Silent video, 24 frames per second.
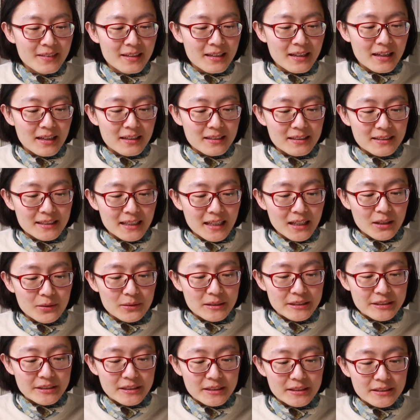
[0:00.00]
And
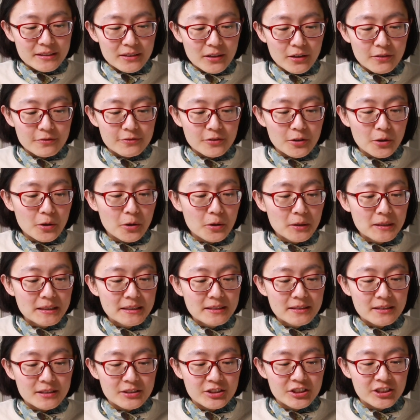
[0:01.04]
carriages of
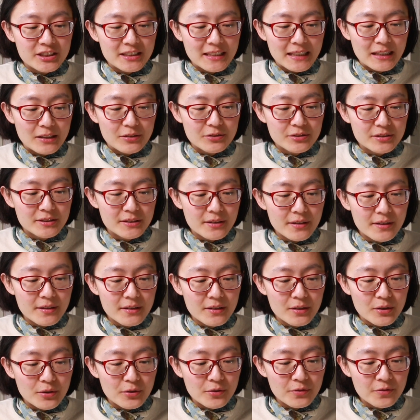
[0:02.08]
oyster shells,
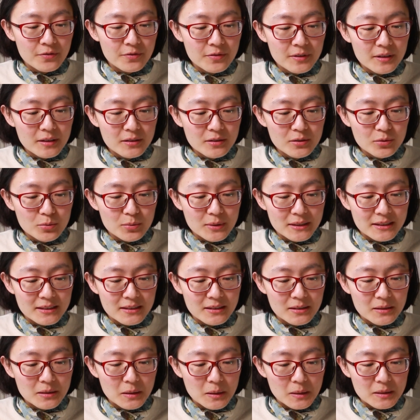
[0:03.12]
though filled with
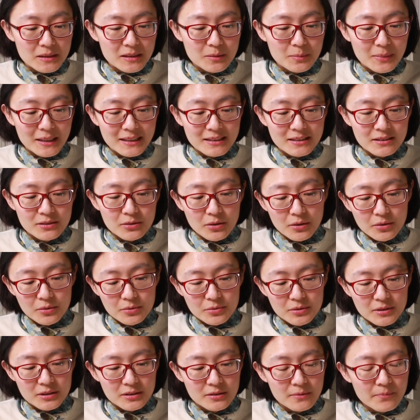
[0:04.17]
naught but
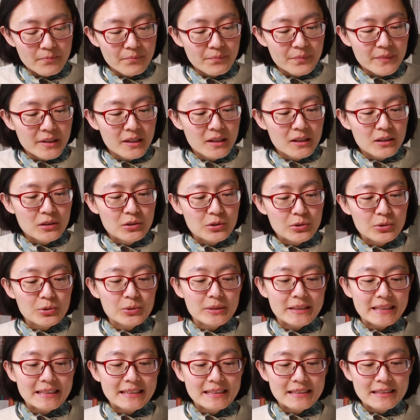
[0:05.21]
stones, grew
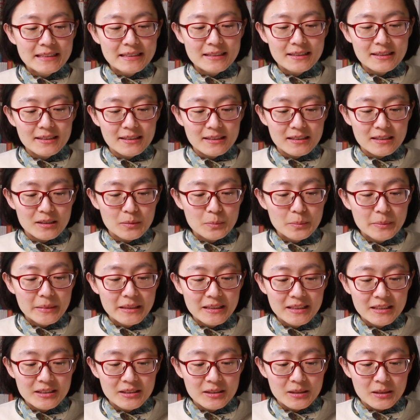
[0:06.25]
instant
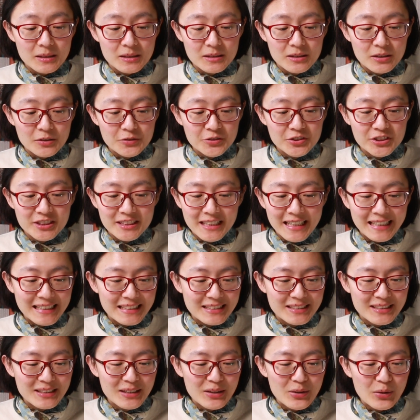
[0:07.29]
ministers of
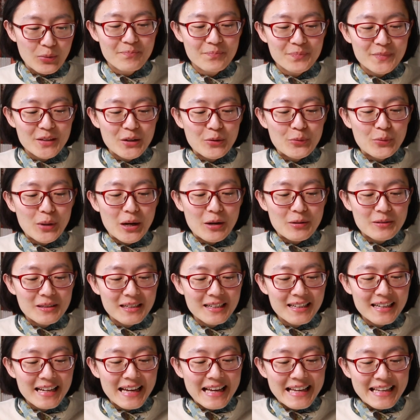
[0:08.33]
state, while
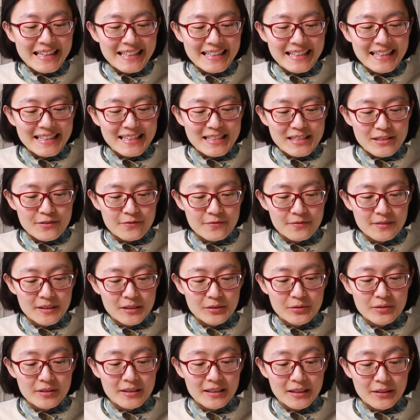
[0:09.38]
clay kings
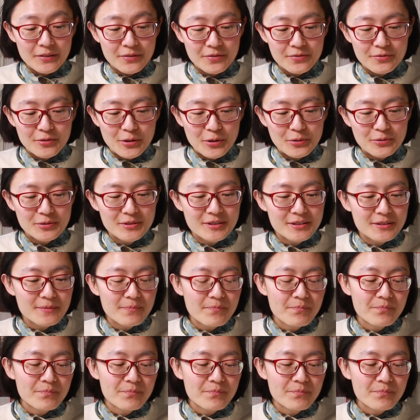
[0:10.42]
filled their thrones.